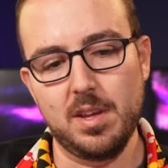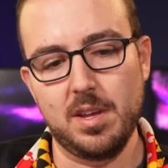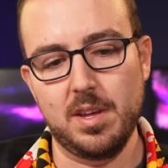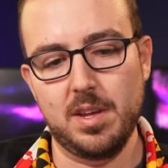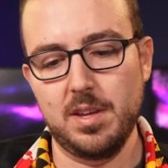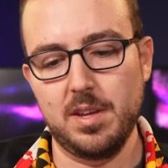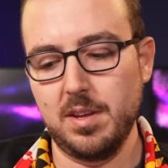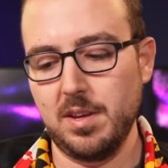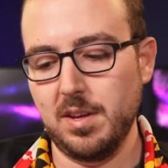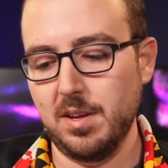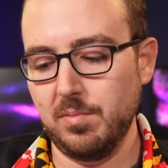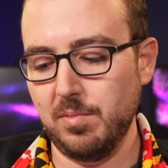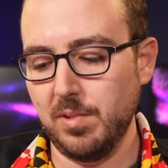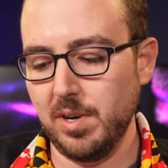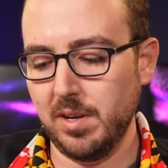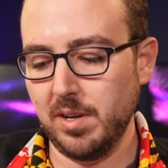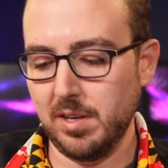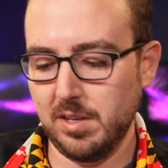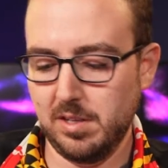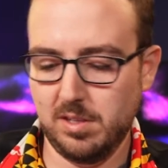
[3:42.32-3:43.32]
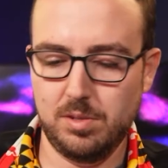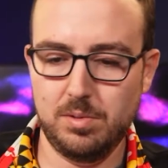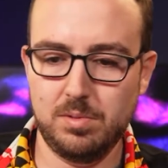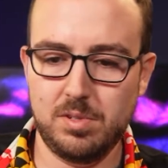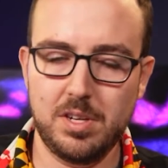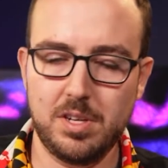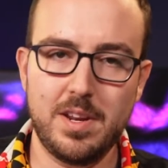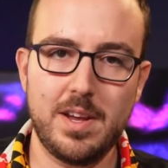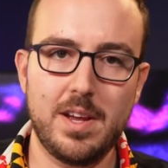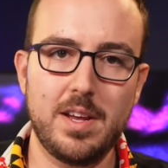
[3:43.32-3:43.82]
And what I'm gonna do
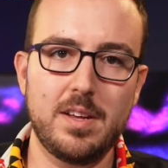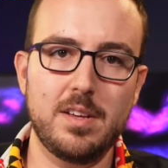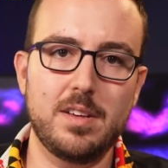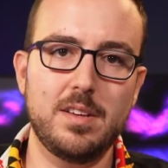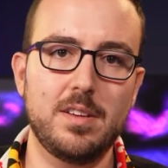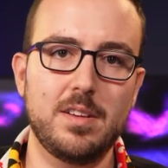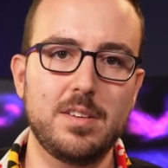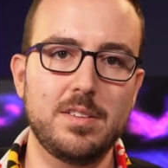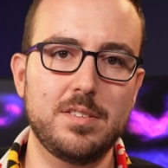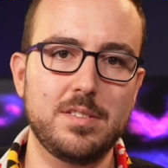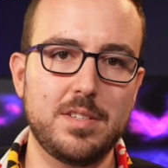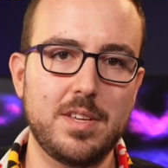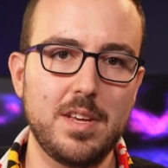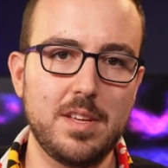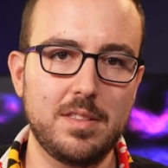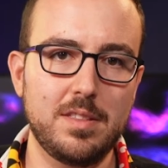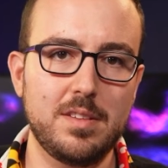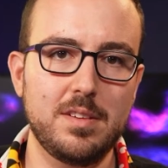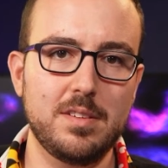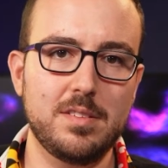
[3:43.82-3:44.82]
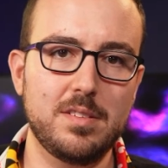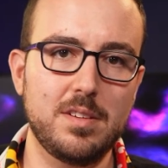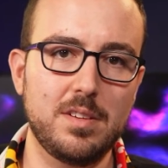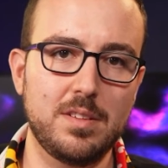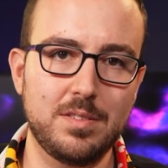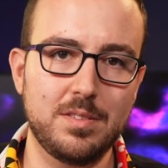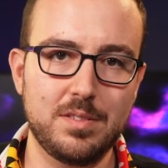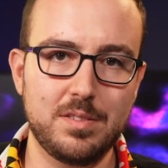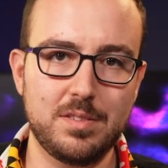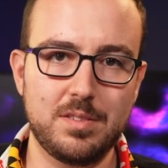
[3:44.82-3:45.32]
today is get this
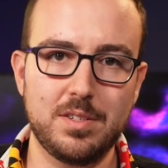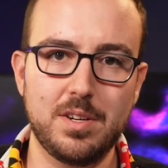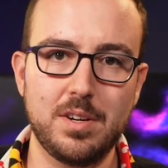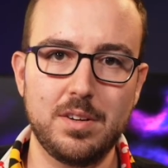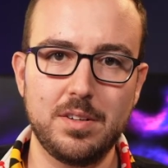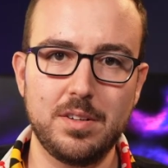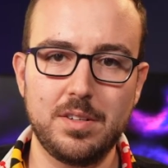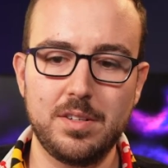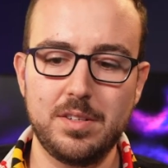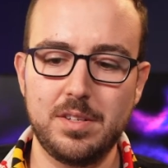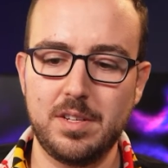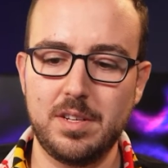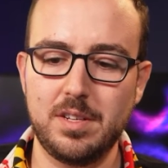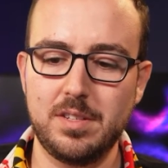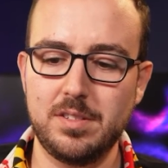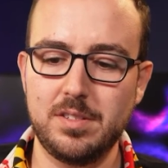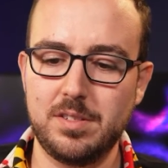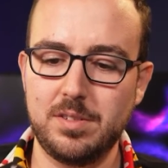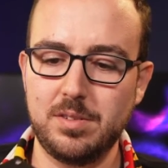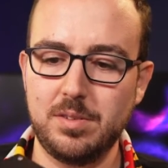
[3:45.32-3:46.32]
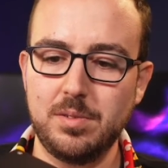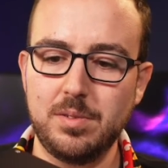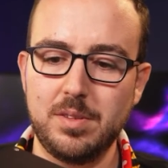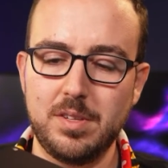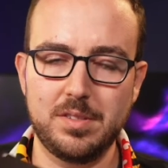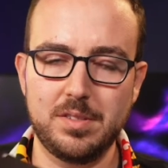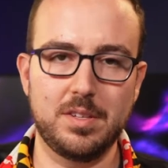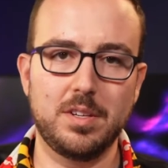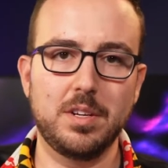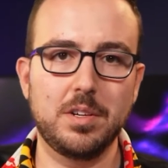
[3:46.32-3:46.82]
installed into
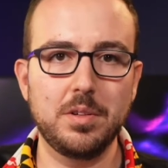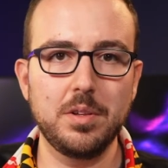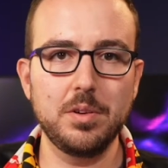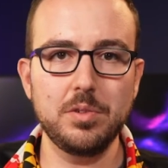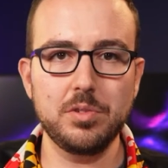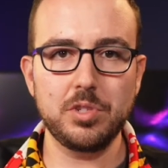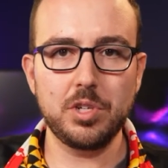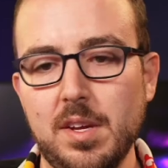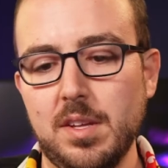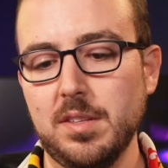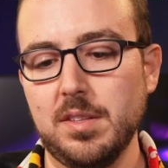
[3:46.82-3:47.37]
this enclosure.